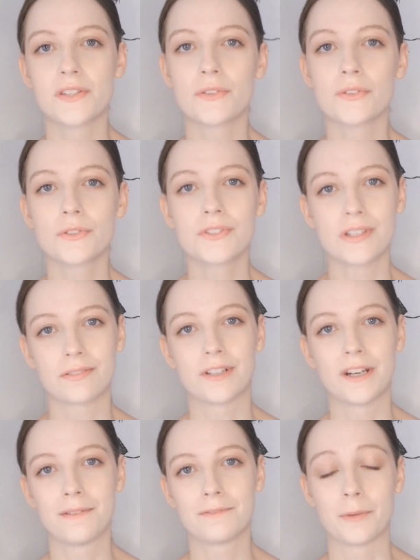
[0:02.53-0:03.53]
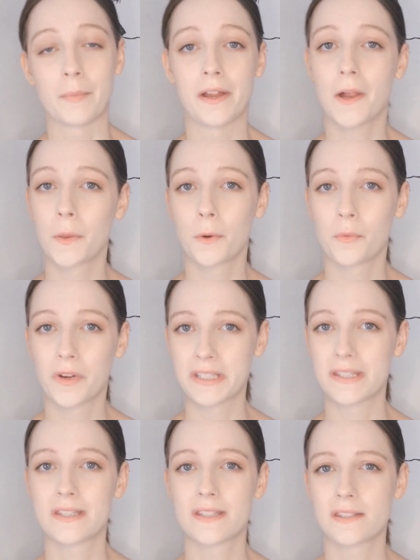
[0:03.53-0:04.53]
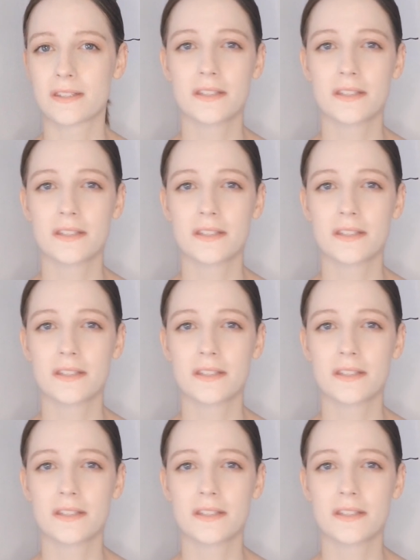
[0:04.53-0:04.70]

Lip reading: is a little different from my other ones.